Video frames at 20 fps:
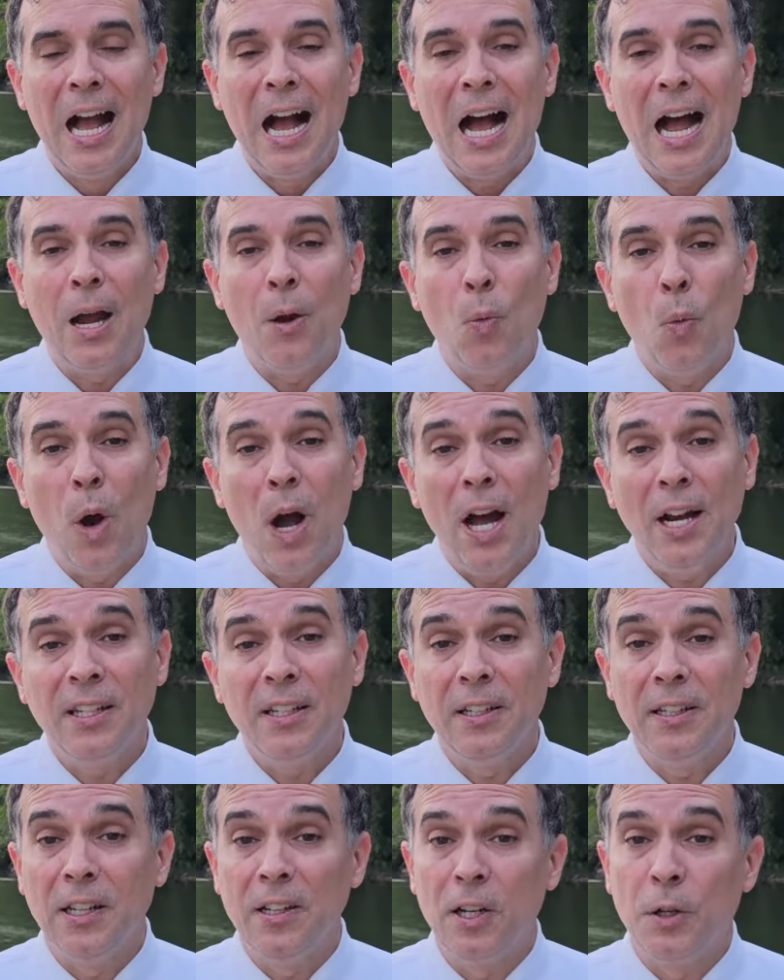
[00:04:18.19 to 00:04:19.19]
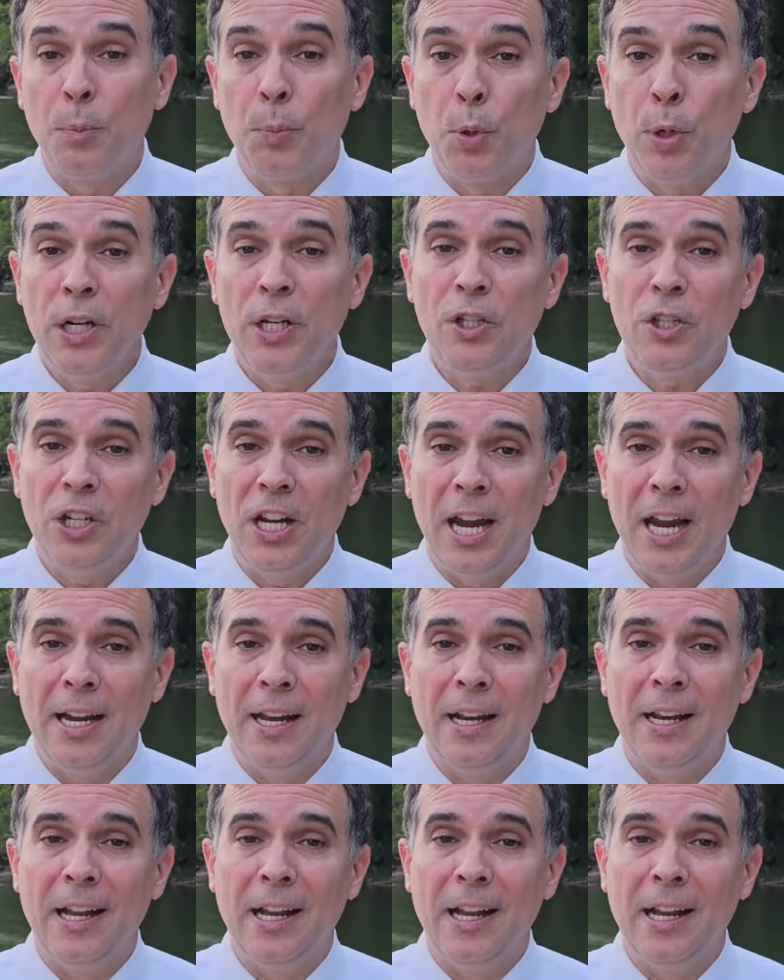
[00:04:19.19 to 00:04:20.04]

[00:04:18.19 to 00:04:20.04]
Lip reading: I wanted to depreciate it